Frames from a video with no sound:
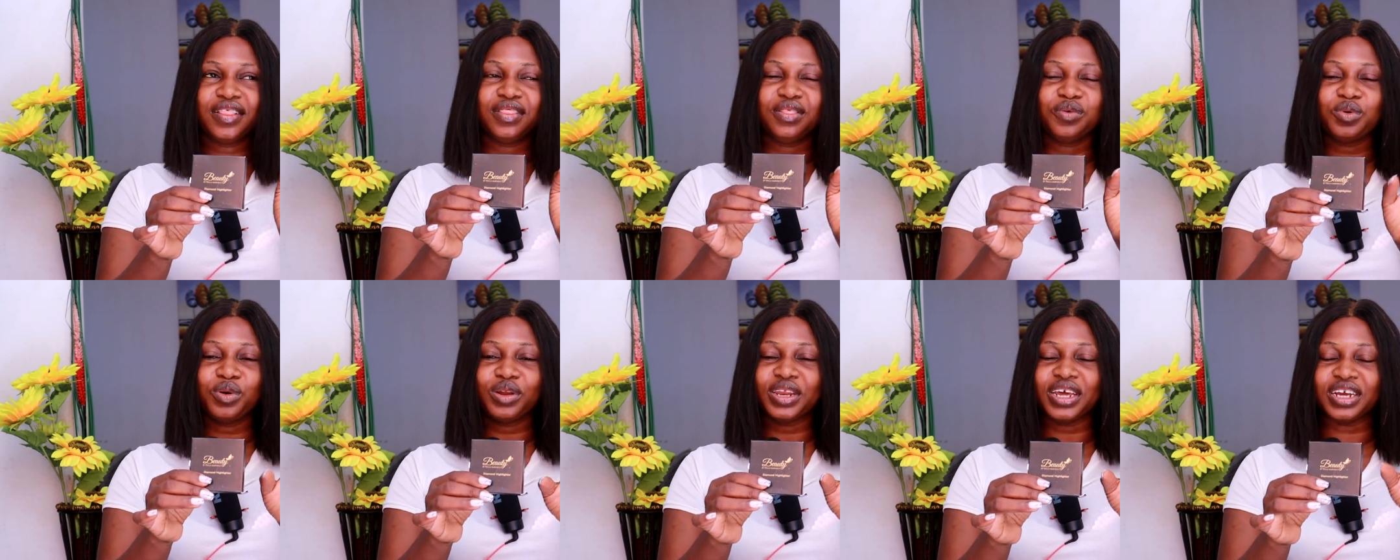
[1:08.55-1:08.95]

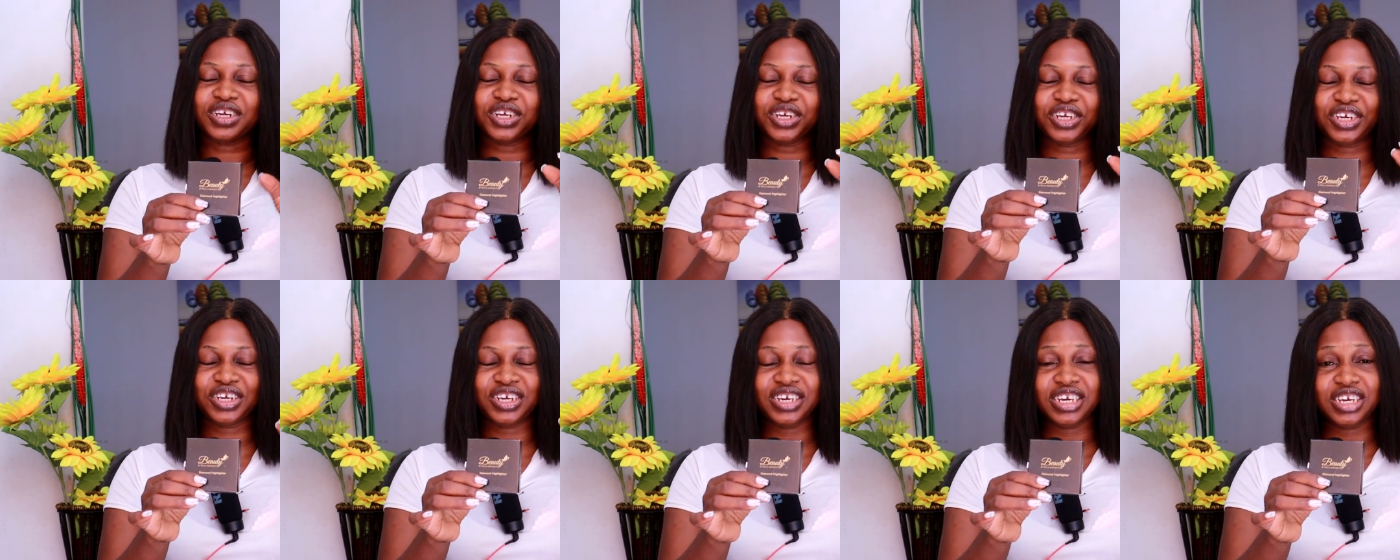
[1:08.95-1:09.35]
The one that
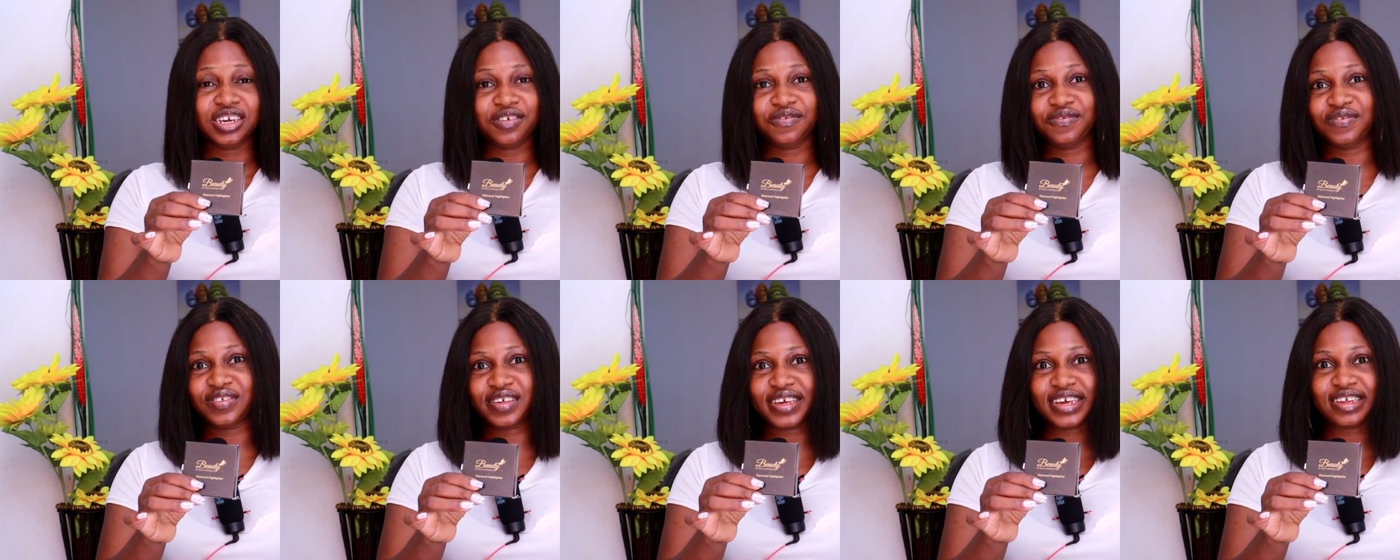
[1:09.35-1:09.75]
she
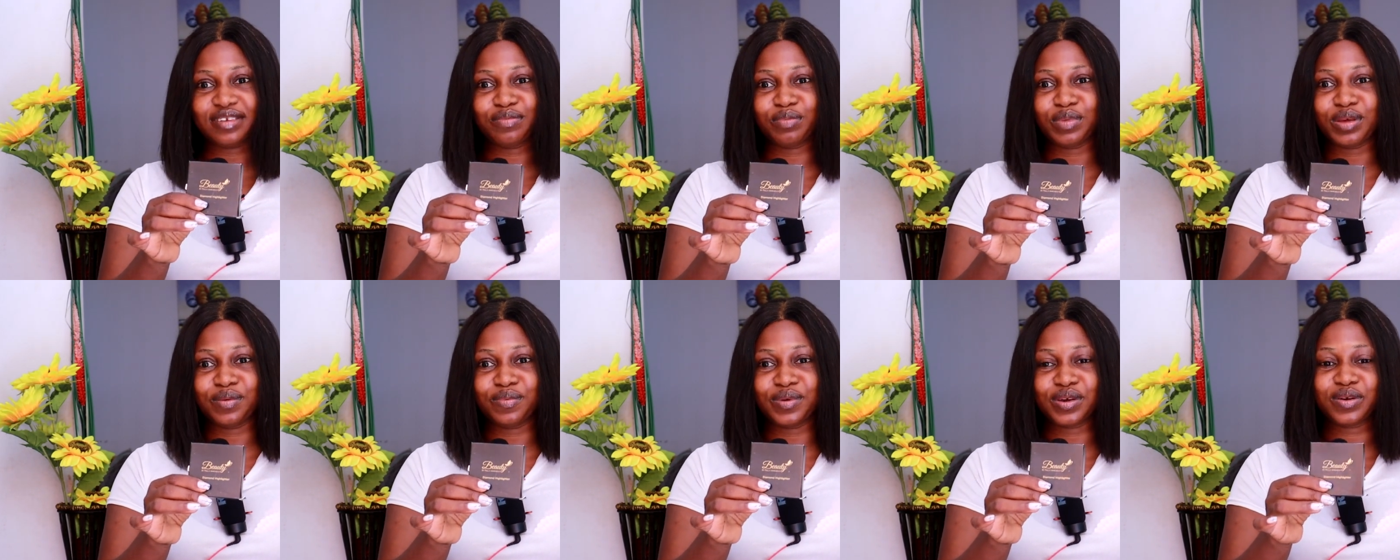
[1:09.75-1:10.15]

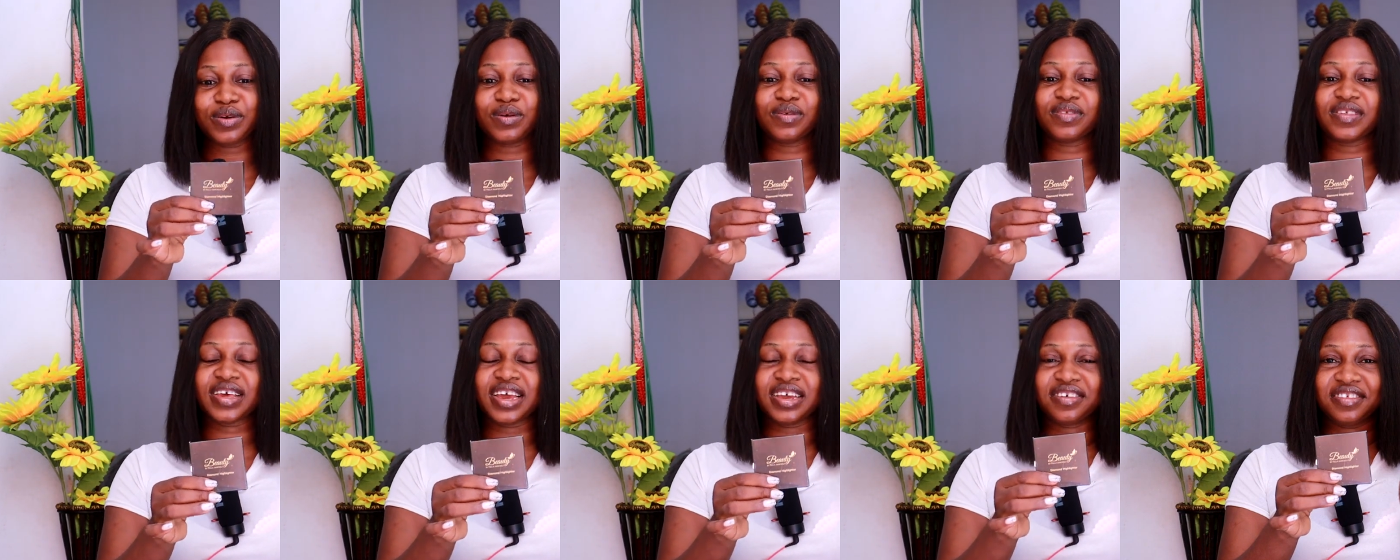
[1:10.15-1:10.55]
gifted me
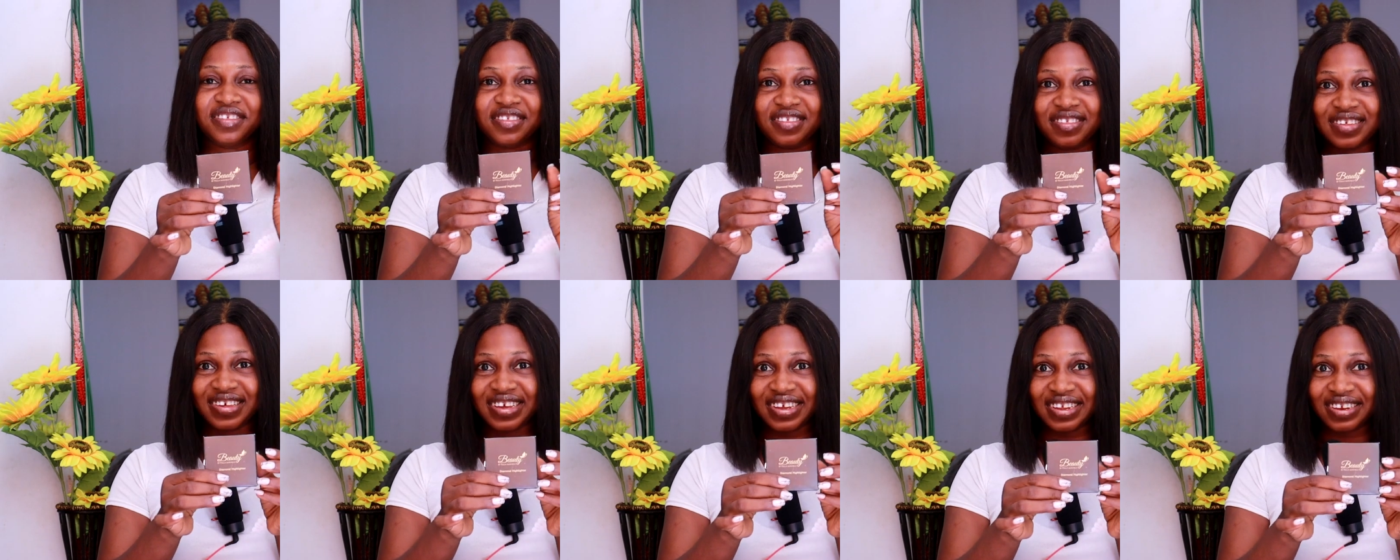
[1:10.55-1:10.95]
because I
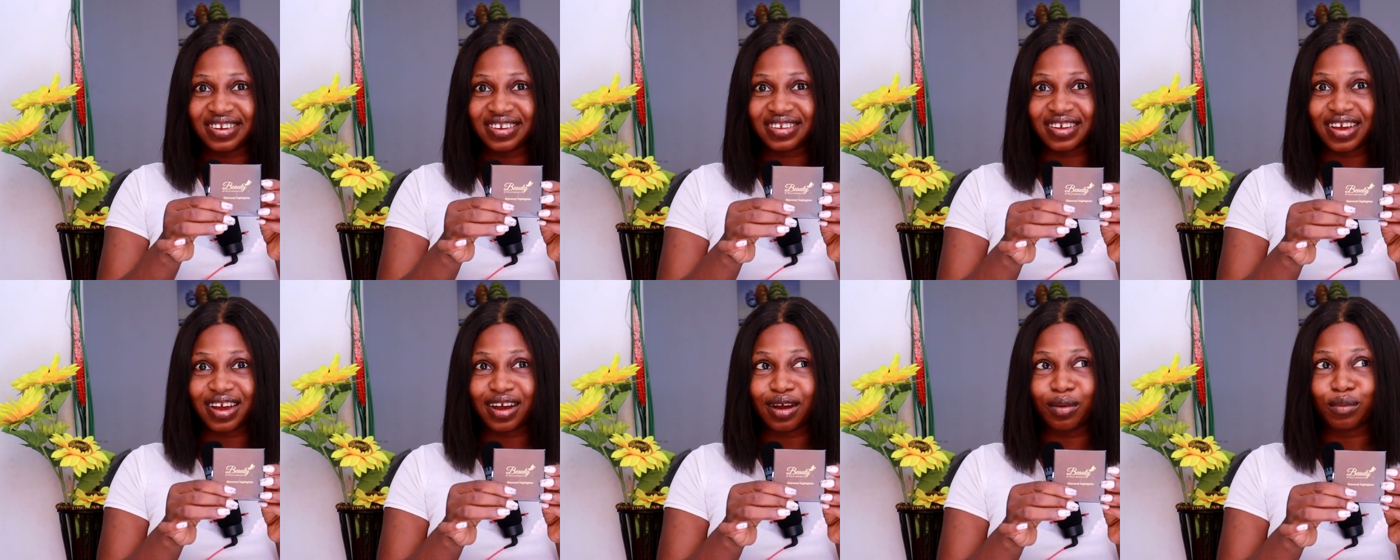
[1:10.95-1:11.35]

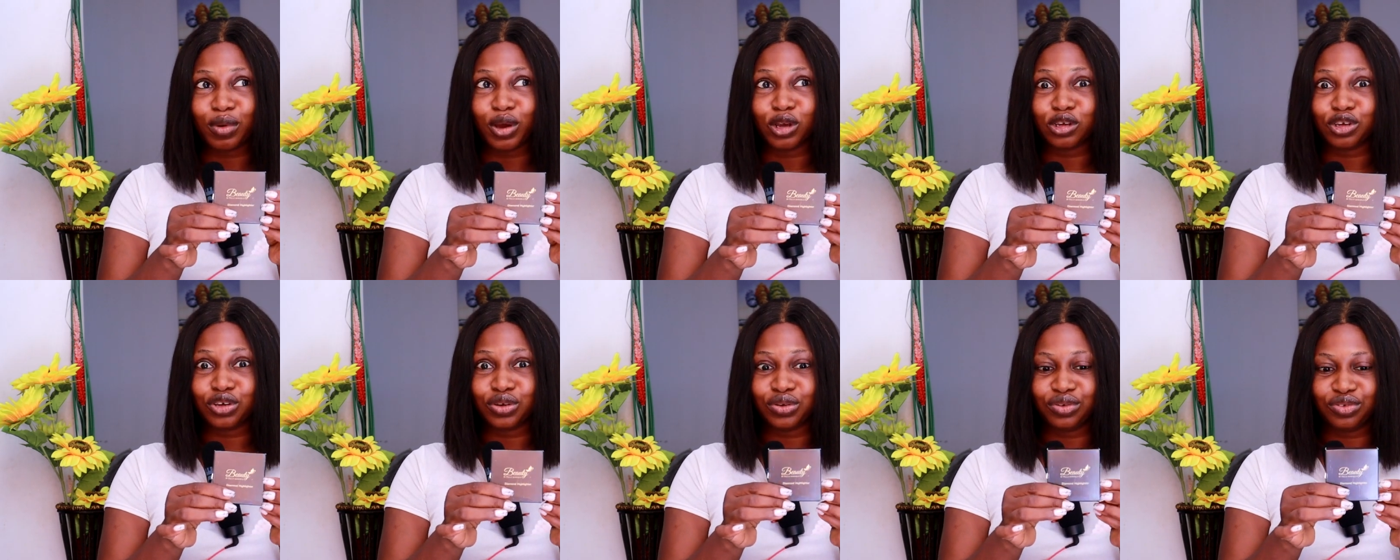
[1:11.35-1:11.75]
said I'm
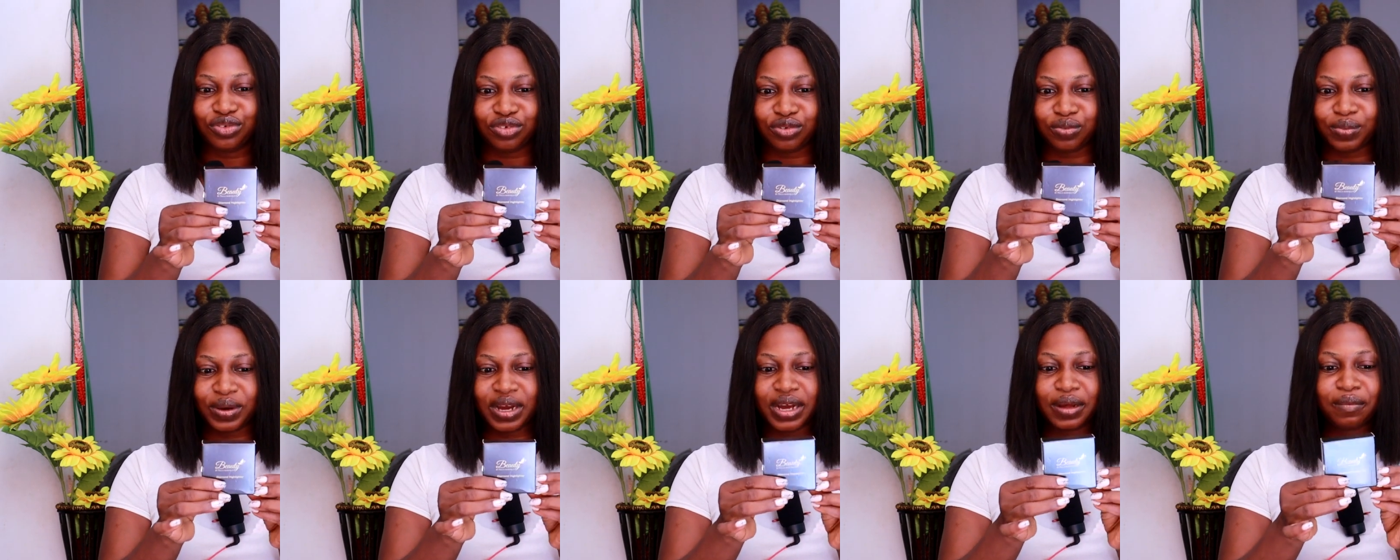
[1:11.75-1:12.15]
a
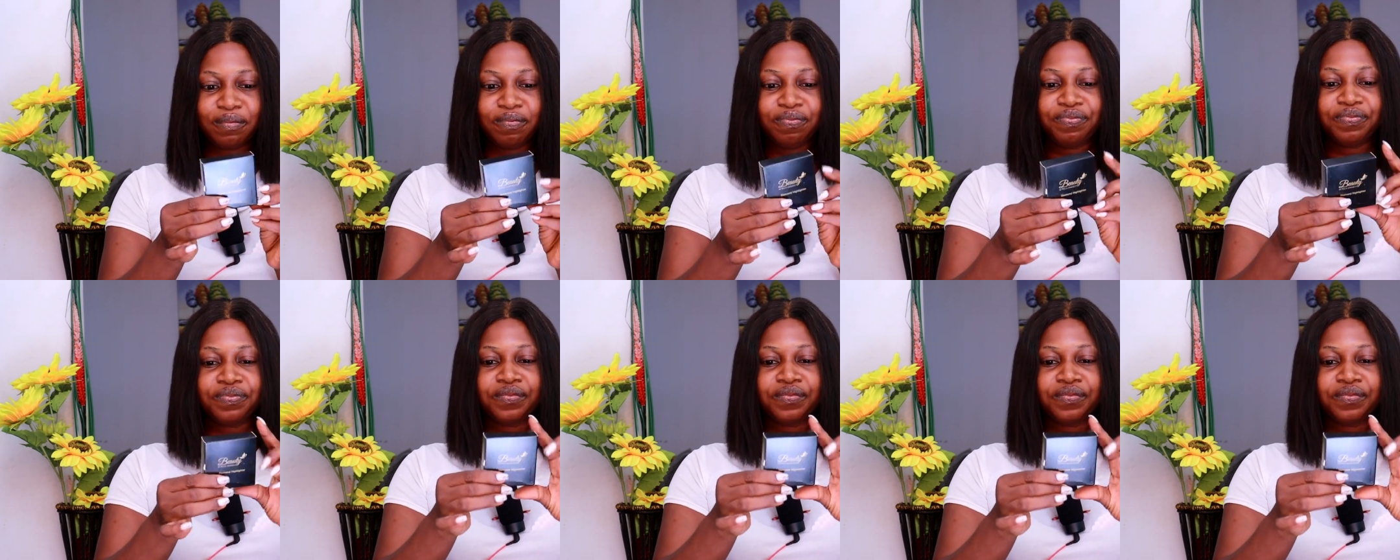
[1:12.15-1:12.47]
YouTuber.